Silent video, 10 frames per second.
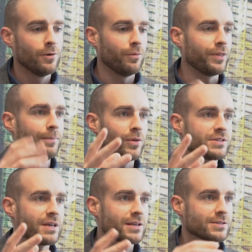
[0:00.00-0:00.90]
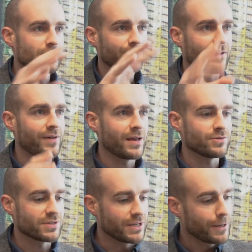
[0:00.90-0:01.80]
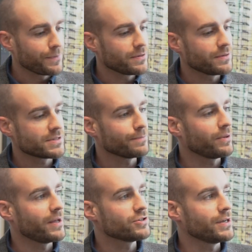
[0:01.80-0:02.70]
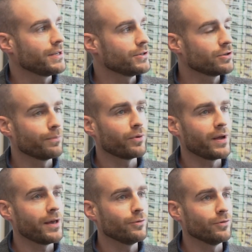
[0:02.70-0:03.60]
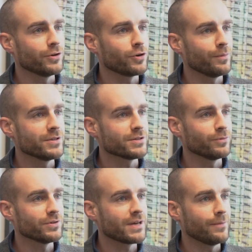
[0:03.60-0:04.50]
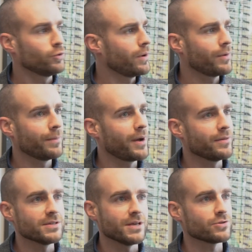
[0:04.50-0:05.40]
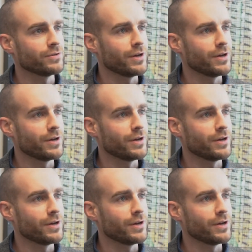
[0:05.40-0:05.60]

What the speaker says: Within milliseconds, those 5 ads are sent up a supply chain to the brand, who determines in real time, do I want to buy this, yes or